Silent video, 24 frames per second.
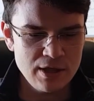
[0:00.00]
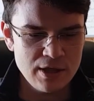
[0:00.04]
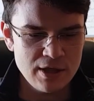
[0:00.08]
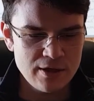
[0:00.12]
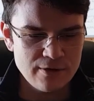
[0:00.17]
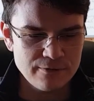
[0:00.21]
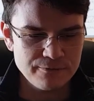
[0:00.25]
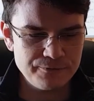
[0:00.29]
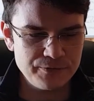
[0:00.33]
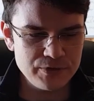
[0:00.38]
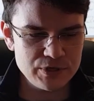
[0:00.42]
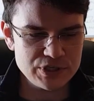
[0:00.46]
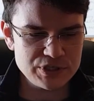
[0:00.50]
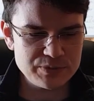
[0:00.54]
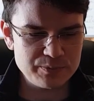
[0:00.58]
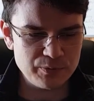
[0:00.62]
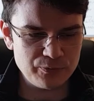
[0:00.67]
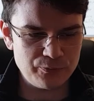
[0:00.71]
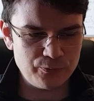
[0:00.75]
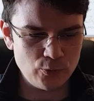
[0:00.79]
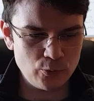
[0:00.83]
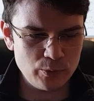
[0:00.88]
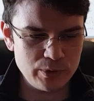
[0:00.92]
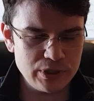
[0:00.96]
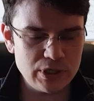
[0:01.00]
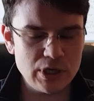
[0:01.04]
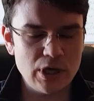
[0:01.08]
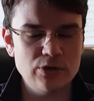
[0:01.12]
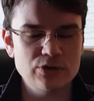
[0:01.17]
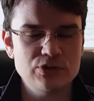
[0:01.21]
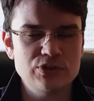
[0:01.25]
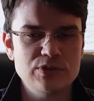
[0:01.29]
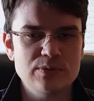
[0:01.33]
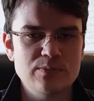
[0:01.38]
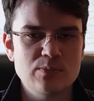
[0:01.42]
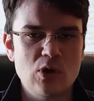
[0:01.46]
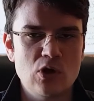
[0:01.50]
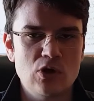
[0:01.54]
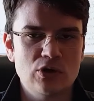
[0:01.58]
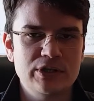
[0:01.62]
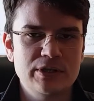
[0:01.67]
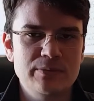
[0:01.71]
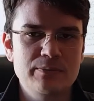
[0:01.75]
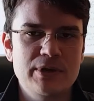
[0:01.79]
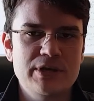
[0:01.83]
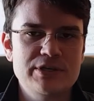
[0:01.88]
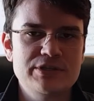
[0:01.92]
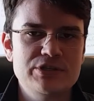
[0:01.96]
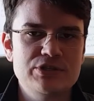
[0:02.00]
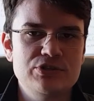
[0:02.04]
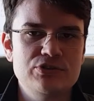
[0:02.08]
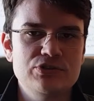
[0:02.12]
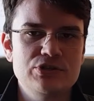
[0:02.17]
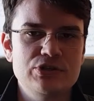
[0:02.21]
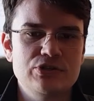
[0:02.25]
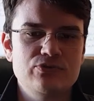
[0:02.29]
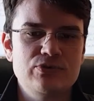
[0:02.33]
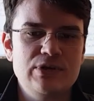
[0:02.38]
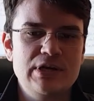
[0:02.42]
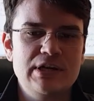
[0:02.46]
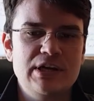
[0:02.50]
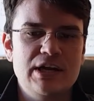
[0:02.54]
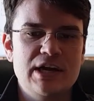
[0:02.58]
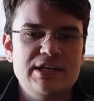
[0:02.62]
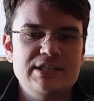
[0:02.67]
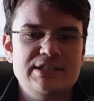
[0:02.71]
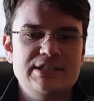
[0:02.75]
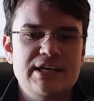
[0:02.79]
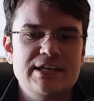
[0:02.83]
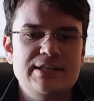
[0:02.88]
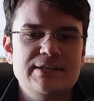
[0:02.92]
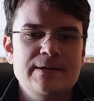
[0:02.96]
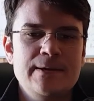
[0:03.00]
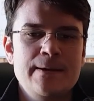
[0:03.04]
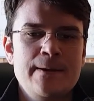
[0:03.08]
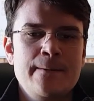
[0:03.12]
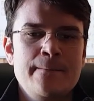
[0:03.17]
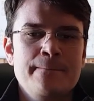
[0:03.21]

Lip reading: first, before we go to the marketing message, you should realize that